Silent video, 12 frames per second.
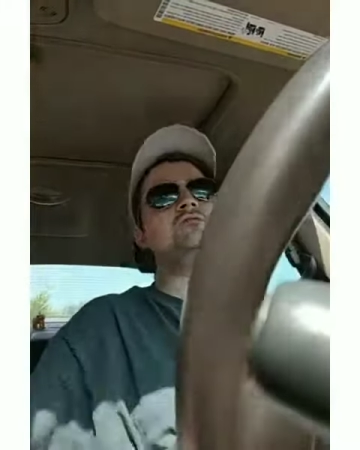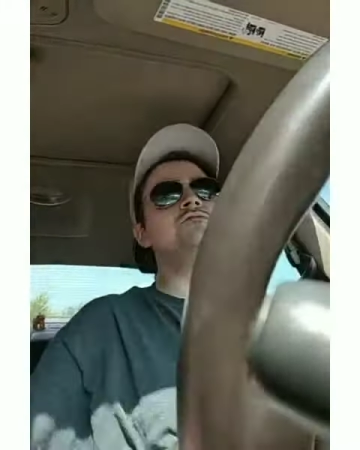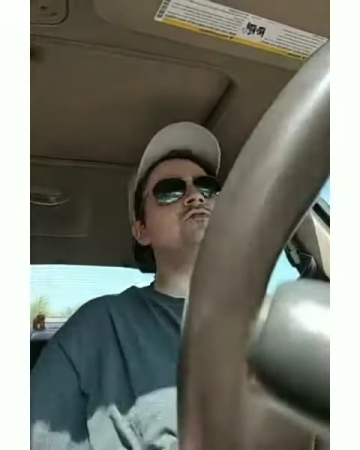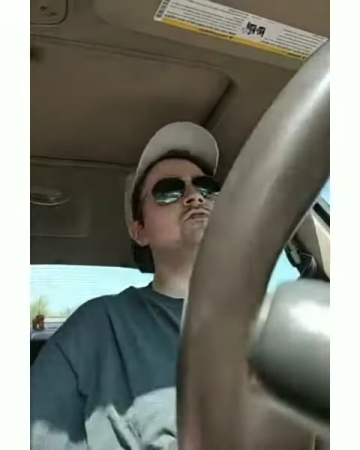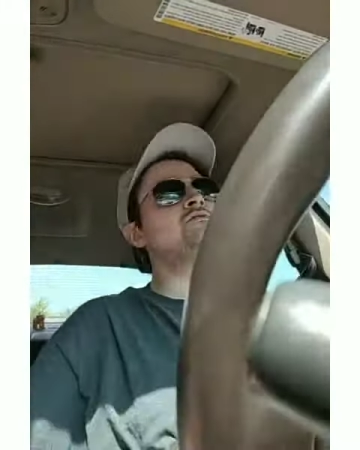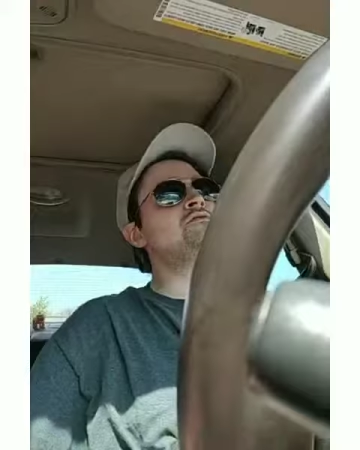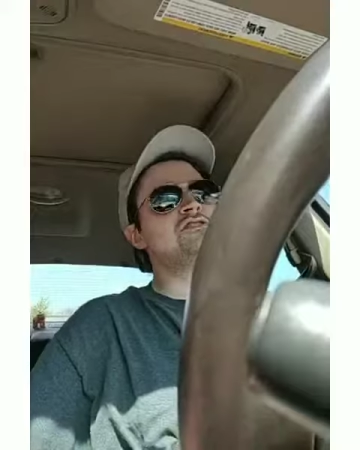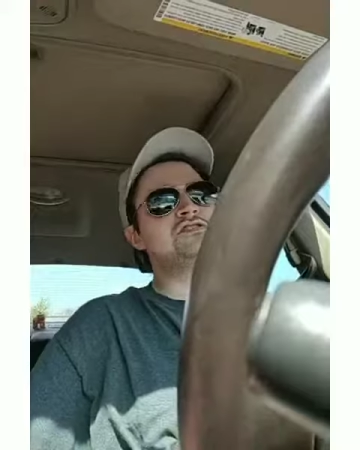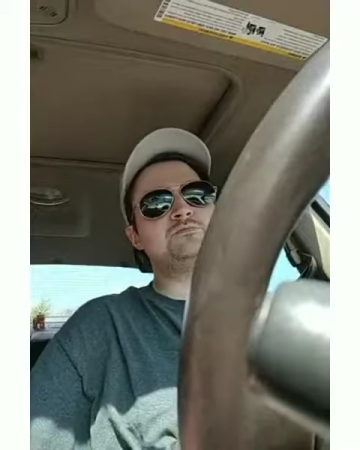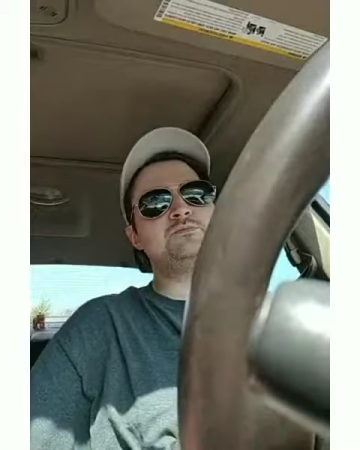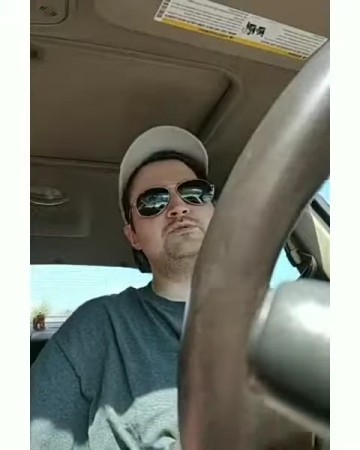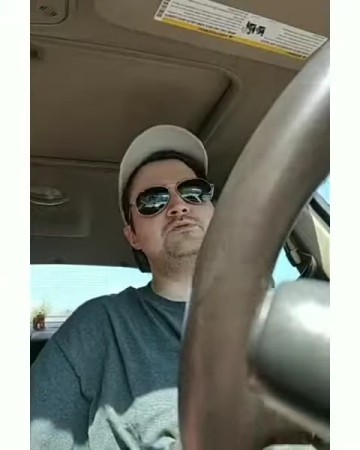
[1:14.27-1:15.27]
For a
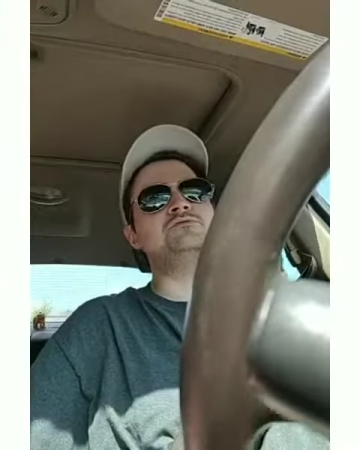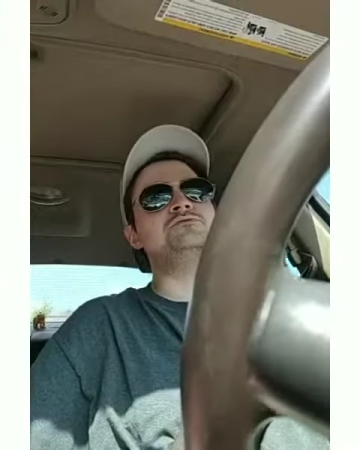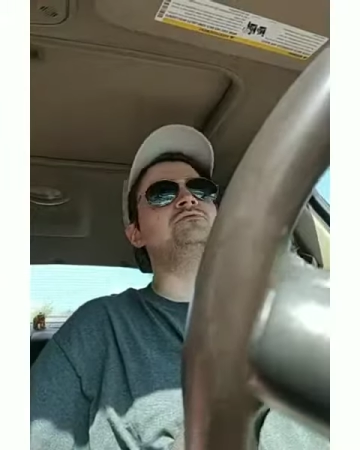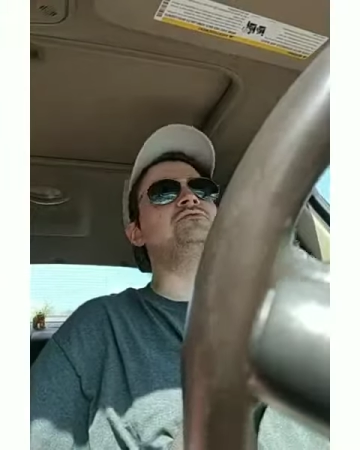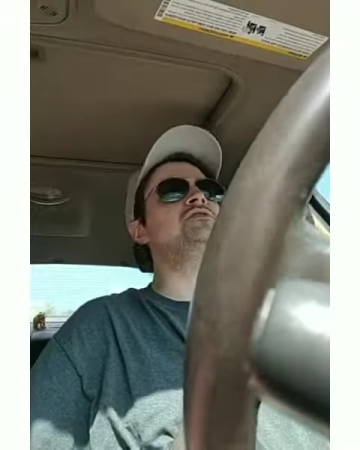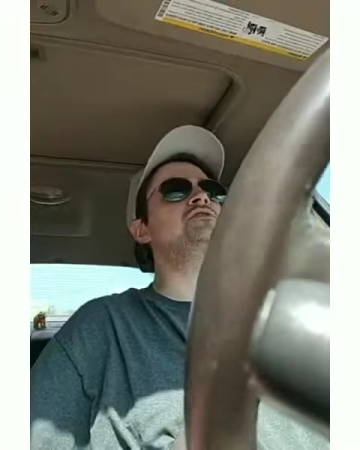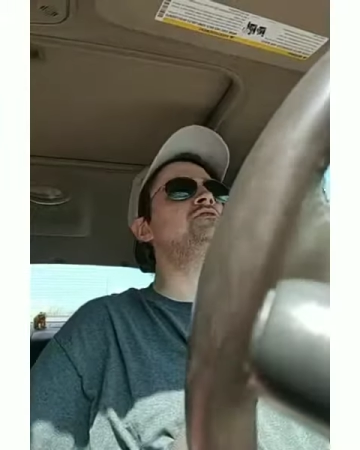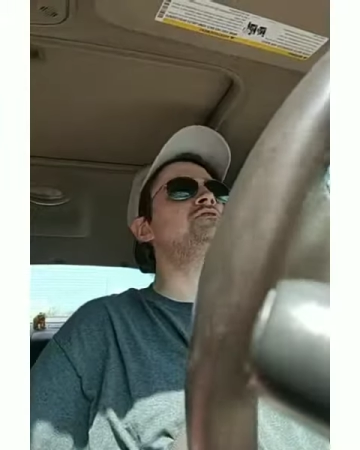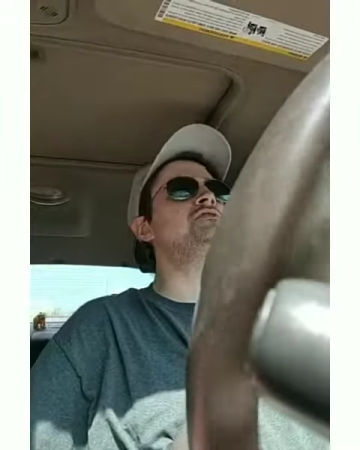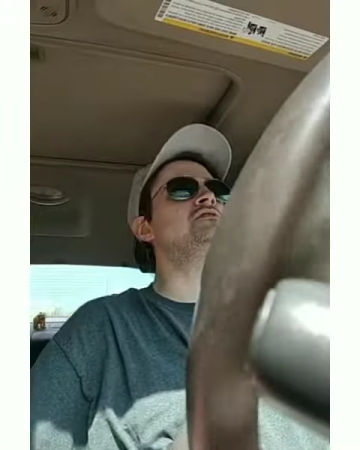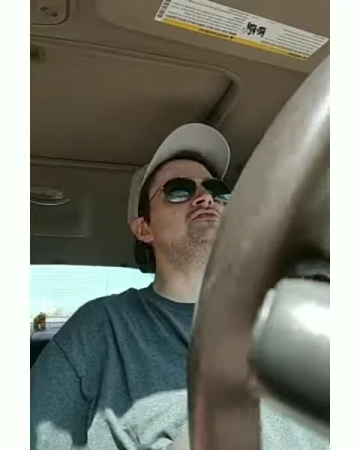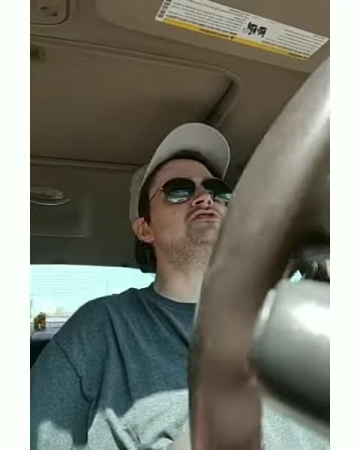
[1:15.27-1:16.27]

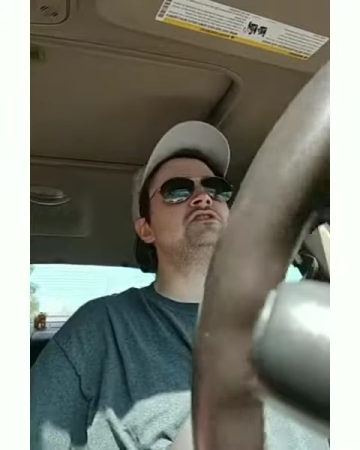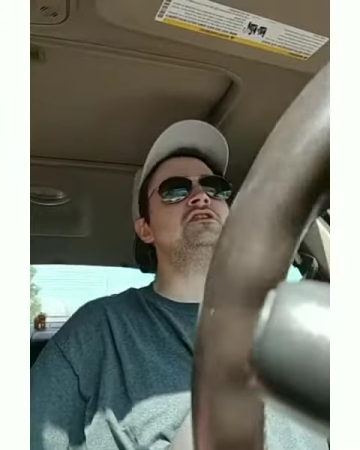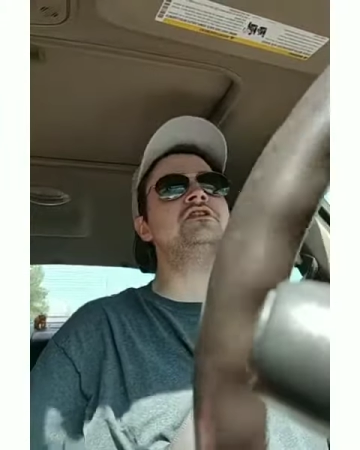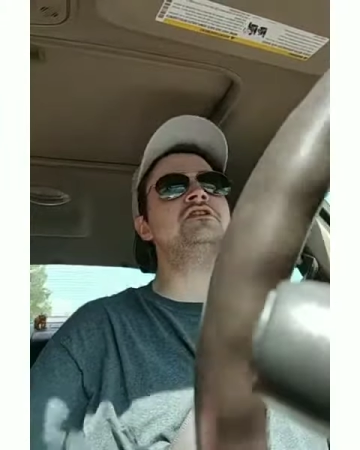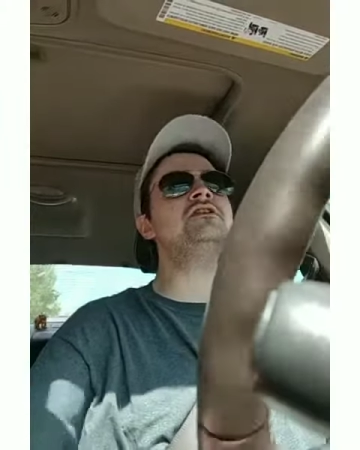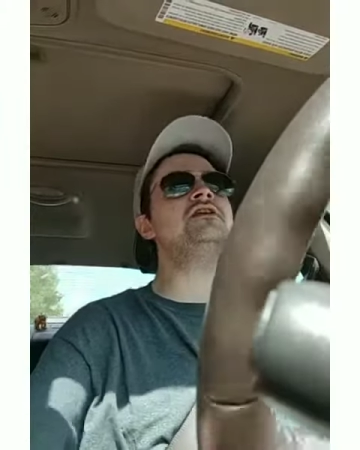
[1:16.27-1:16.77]
spoonful of sugar